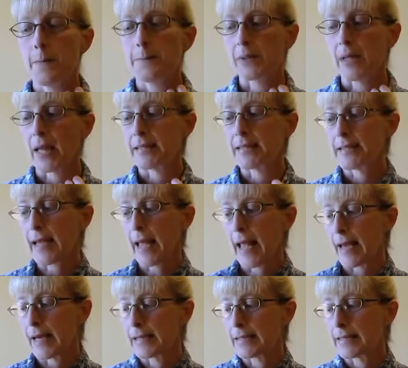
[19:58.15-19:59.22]
blend,
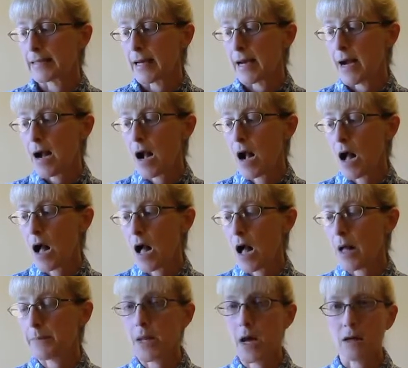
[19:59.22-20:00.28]
and
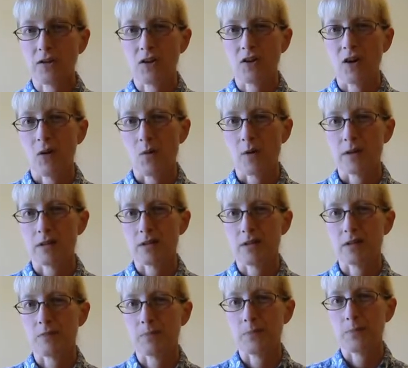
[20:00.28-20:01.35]
I'm not sure I want to
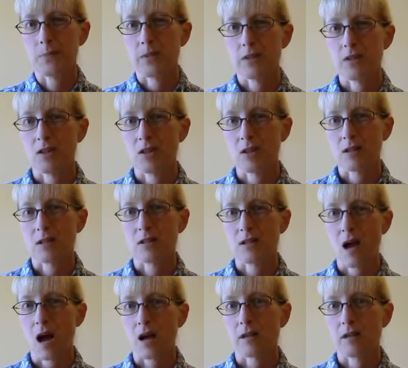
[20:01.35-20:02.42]
spin just
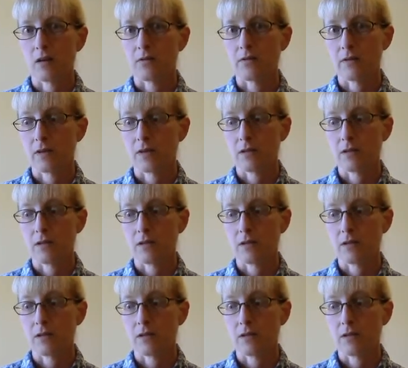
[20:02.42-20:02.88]
sock yarn